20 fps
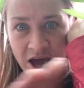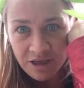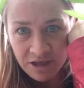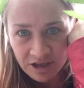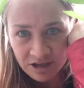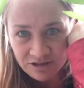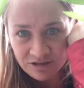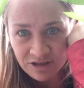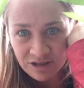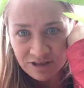
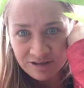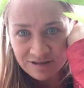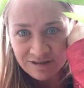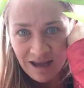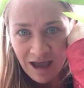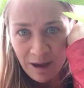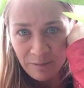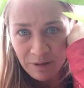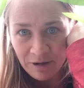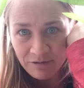nothing is going to
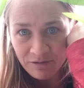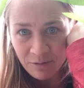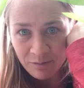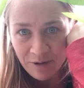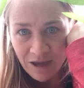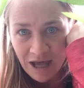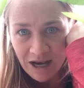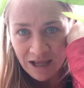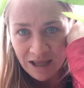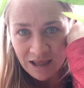stop me from
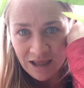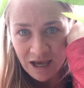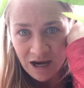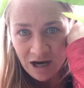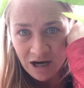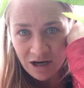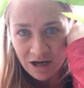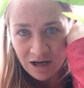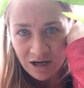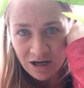getting
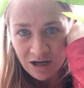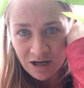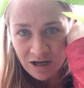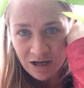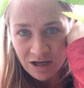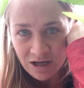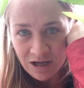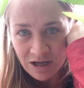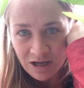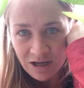there.
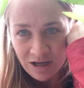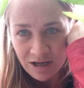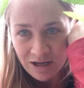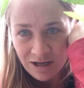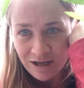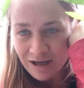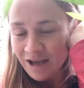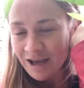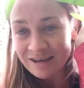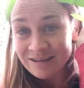
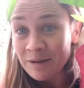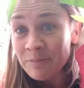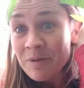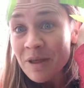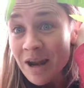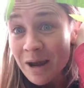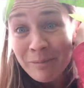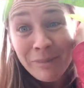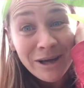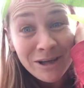Except
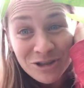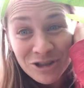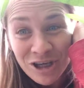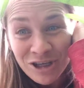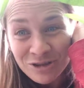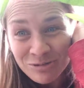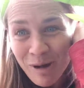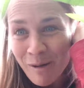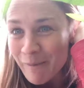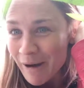that I might
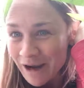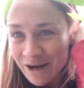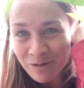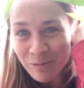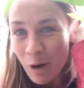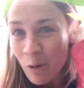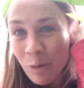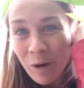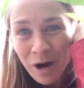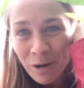change my mind
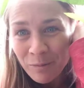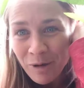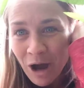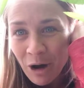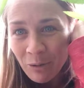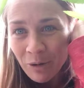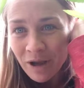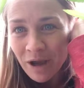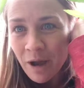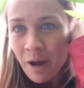about where I'm
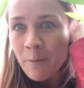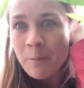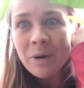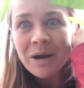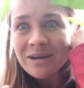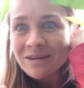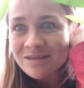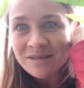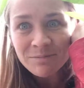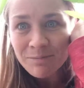going,
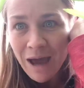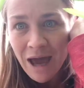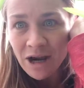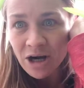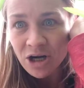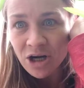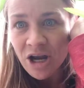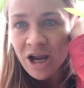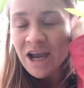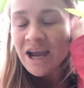but it doesn't
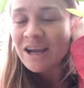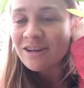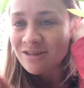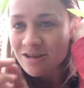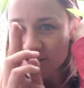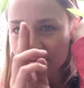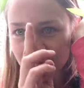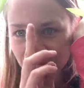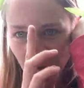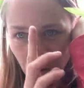matter. It's
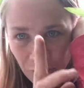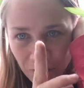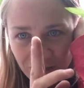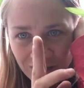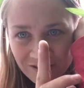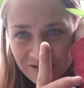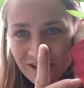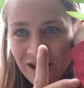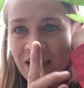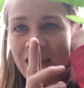the
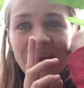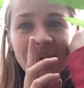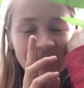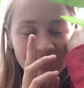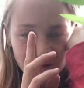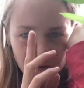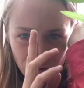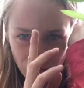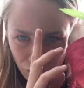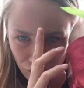focus,
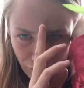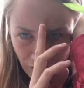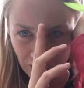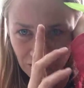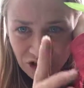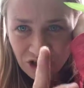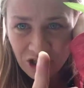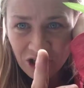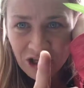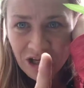it's the
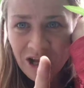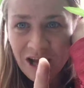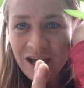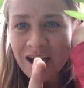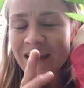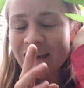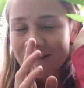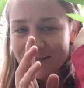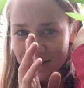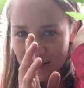direction,
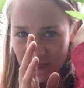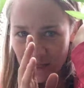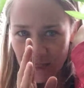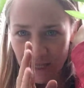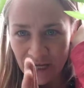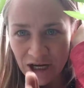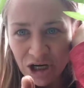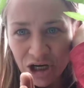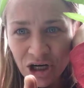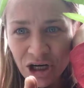it's the
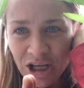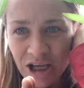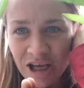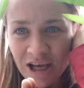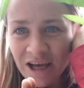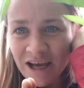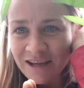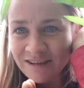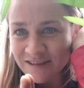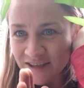
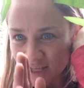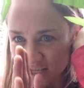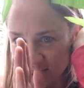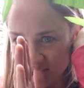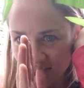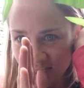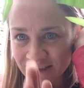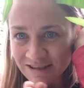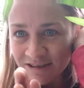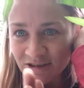clarity, it's
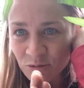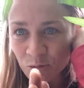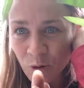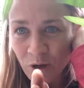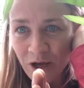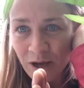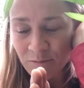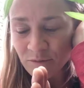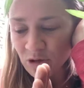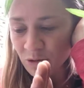this is
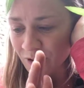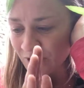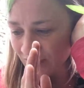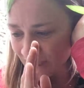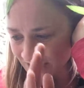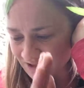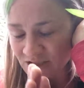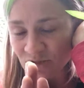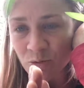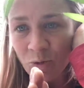what I'm doing,
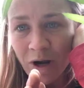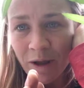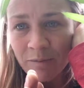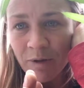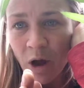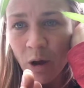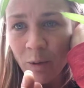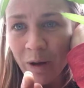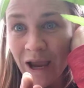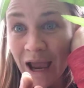this is what I'm
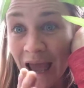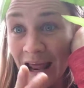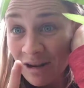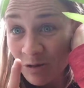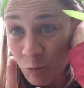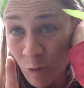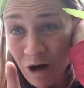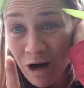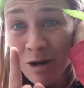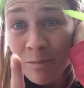going,
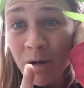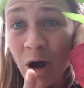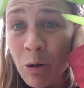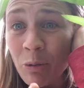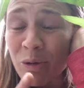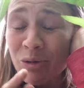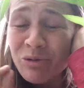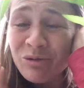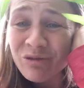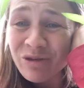and where I'm
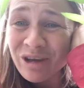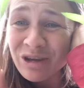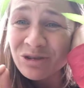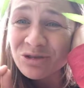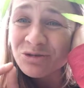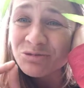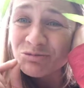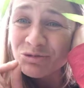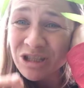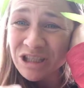going
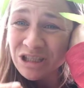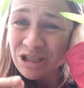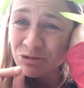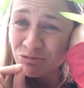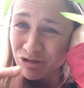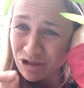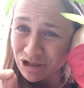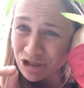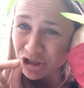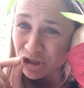feels really,
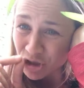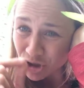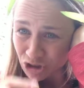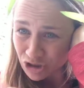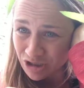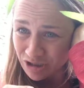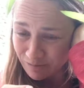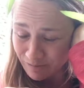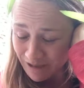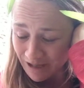really
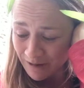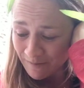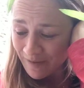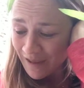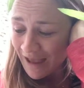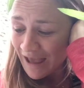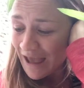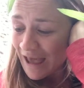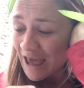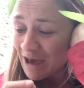good to me.
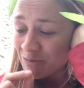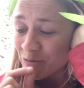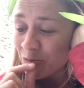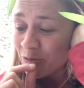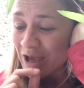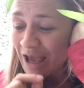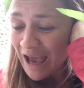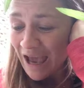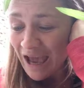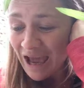And when
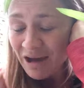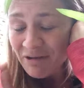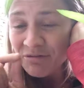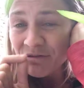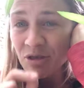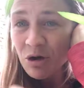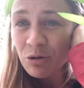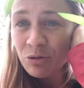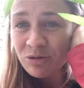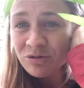we
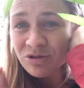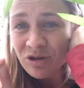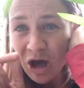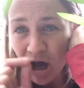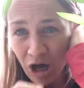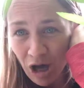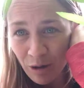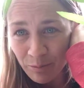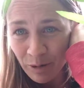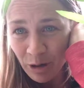have those
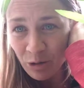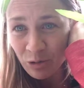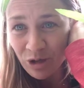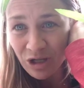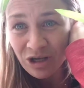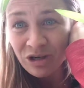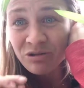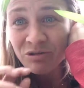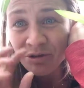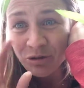comboed
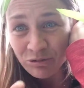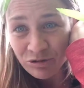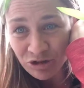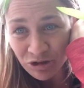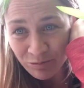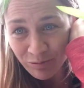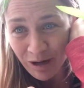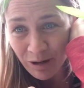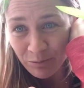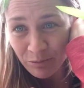in a
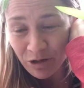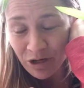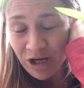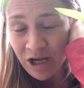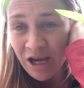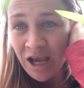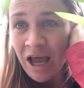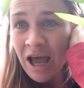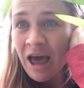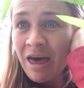future
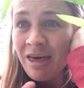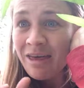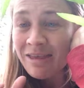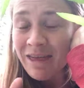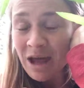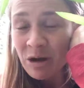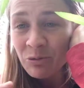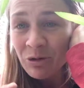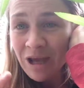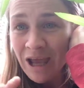memory,
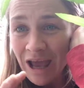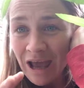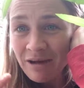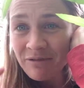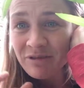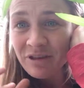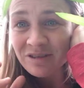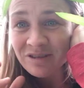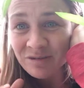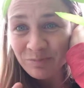then we
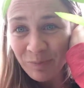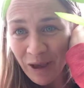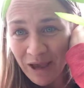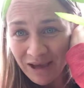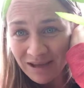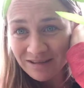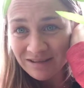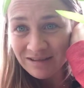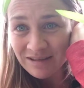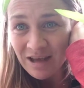have the
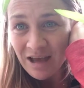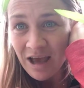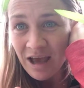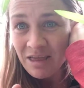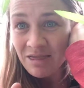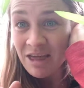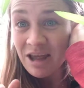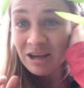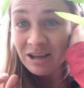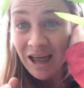space
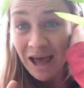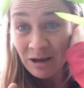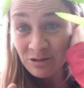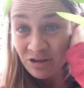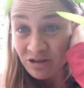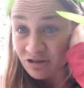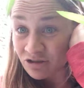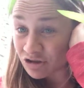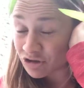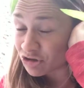that allows
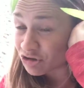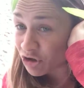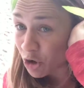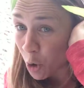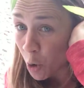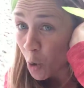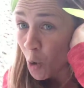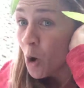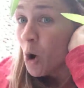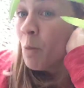us to just
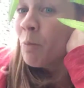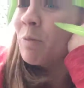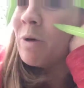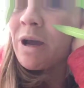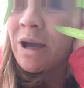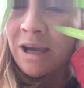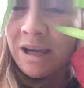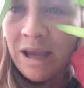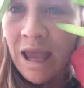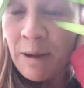
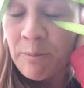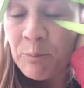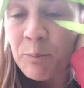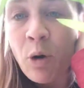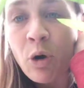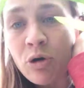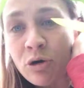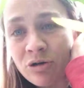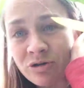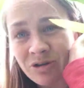it
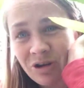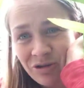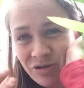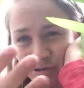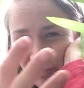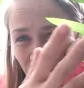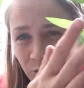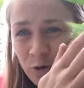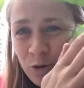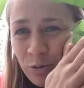pulls us
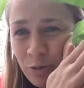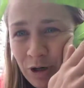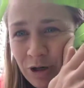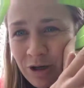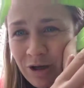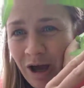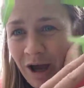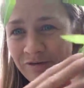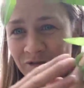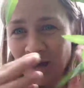
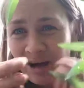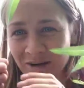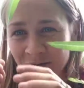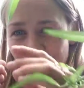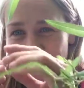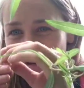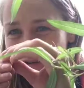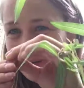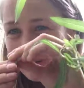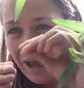forward. I've talked
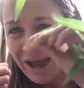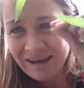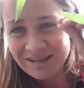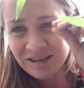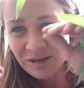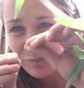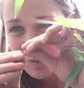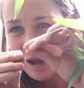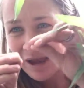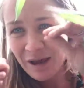about this
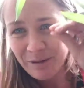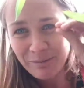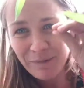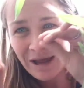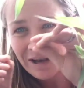elastic band